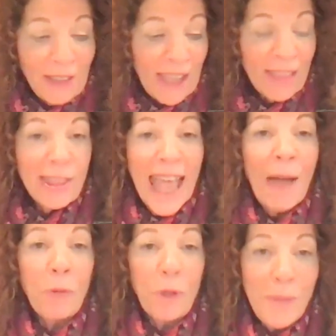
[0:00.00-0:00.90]

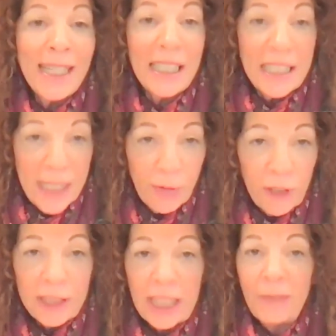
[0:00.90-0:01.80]
that would make a difference.